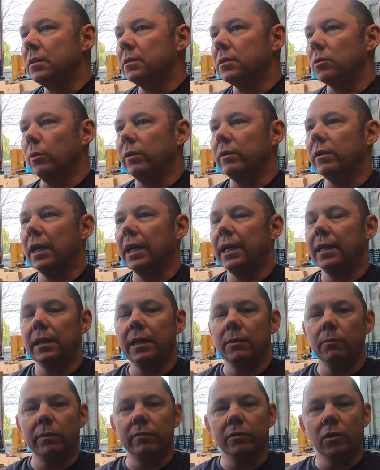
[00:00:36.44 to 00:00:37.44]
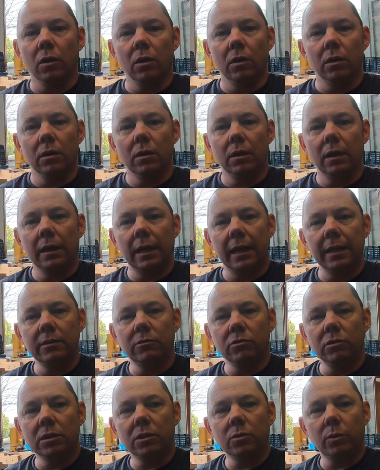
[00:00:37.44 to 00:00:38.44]
So we've got an
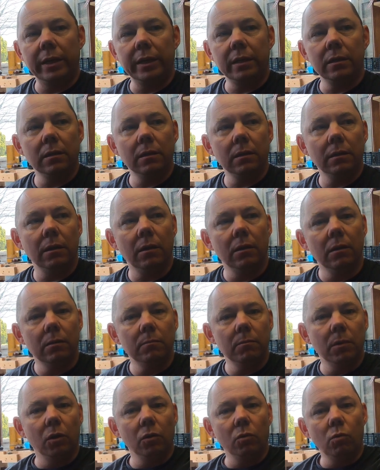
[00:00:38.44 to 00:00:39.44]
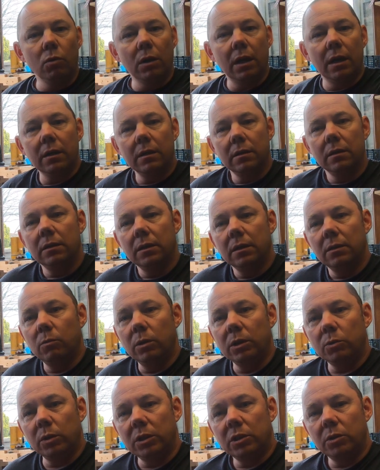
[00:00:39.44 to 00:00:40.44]
Adria twin on order,
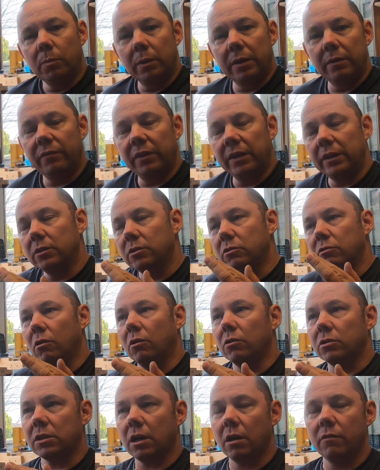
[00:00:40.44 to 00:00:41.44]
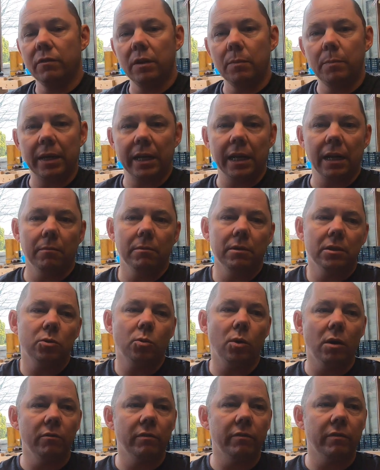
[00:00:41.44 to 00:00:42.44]
which we should be, fingers crossed, hopefully picking up on the
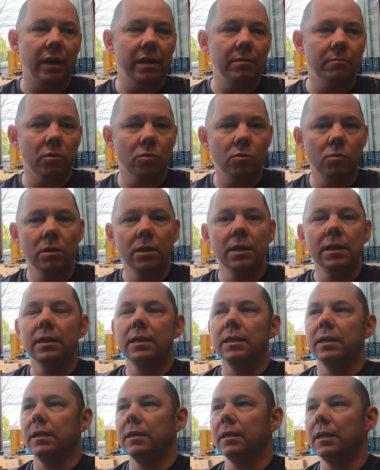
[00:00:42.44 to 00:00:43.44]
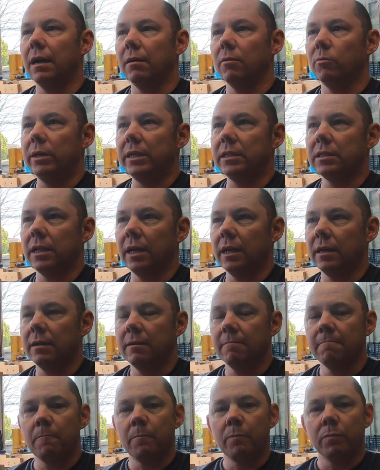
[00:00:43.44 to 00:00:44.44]
12th of April in a couple of weeks now,
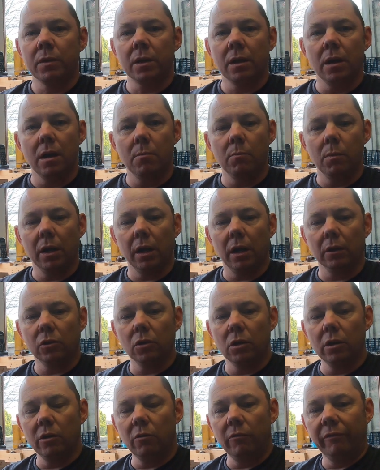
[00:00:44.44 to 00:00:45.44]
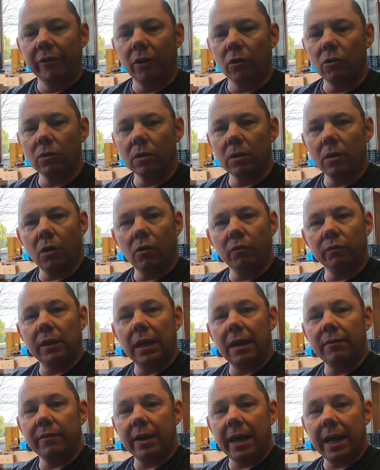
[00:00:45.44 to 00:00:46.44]
and I'll do a little vlog off
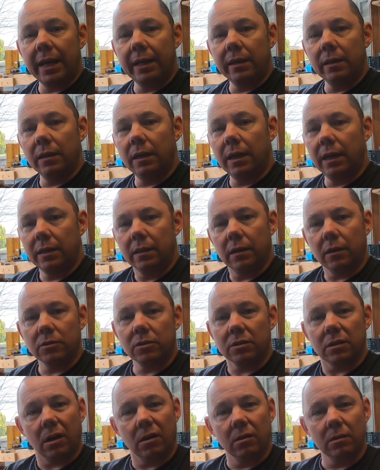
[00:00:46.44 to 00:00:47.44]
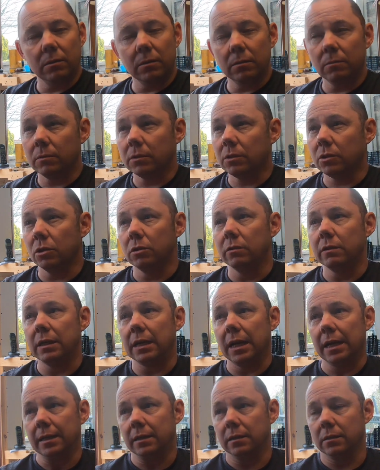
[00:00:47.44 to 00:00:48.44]
that van, and I'll start touring
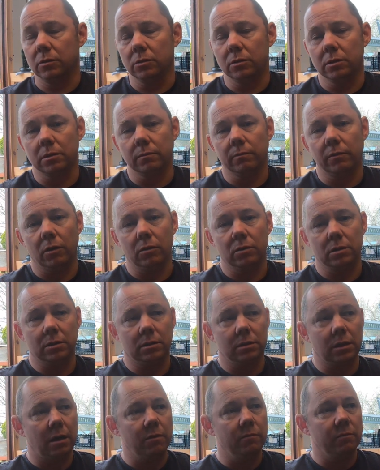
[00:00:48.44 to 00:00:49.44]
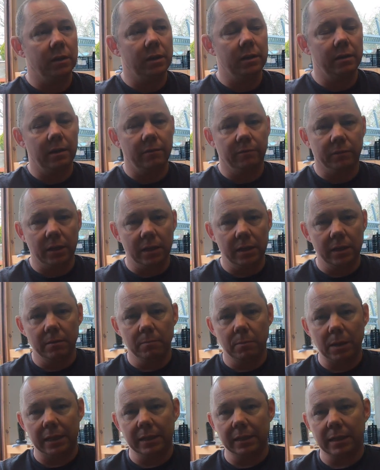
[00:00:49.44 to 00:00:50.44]
again and doing some vlogs, hopefully, if the
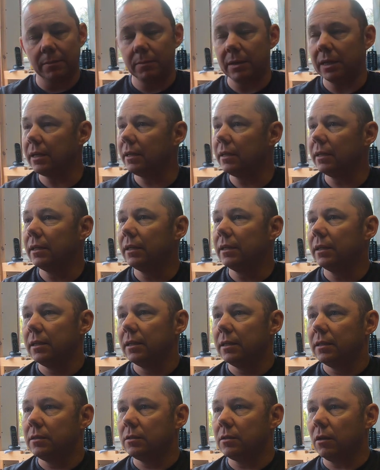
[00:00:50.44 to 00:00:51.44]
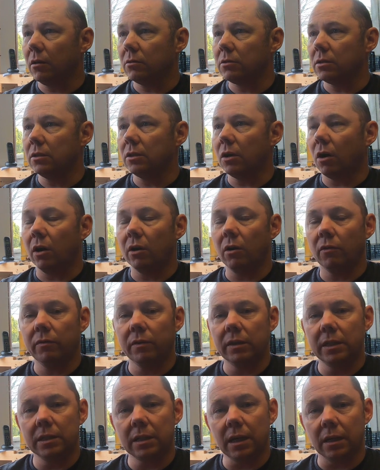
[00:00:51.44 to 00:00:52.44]
pandemic starts to die off
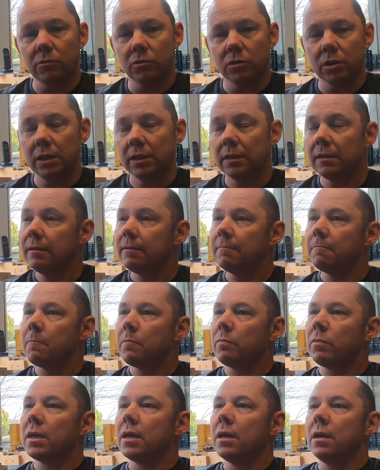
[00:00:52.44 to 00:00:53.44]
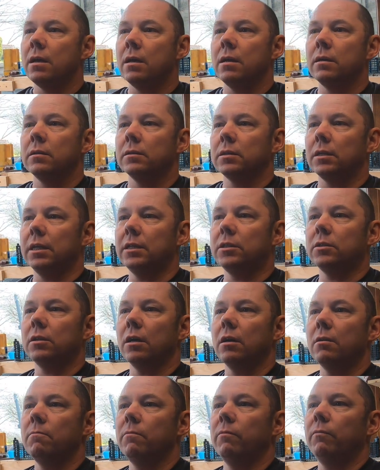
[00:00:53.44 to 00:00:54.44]
in this country. So this,
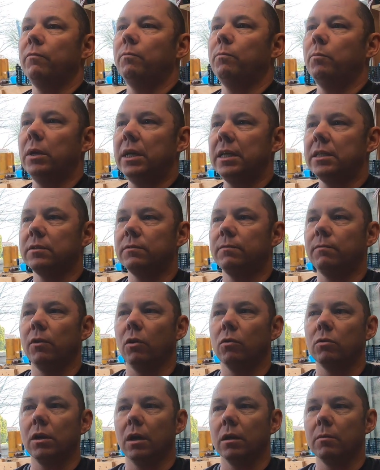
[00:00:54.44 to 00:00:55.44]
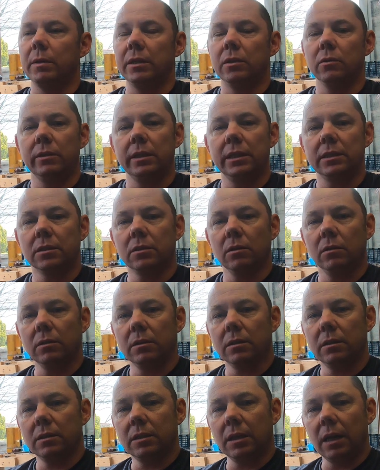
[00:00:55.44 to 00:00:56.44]
but this vlog that I'm going to be
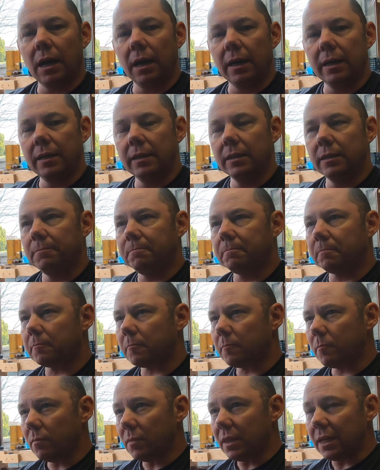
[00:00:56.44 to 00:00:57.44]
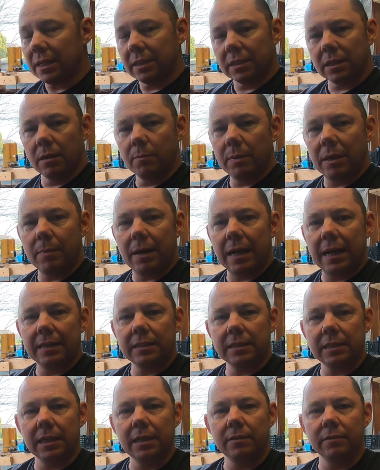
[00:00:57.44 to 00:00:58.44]
doing today is going to be
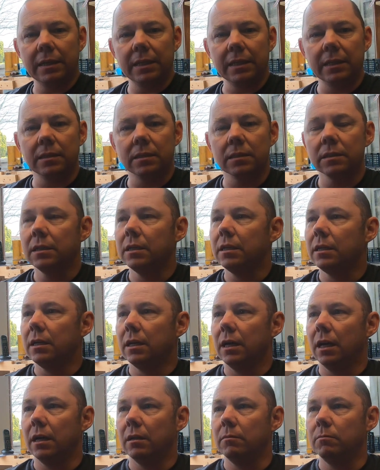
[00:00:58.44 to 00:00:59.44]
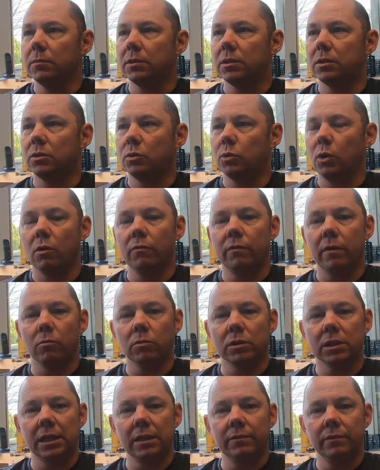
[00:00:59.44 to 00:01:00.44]
about TVs and
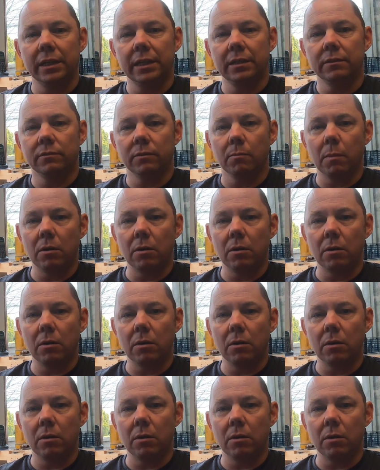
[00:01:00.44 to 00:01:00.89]
12-volt TVs for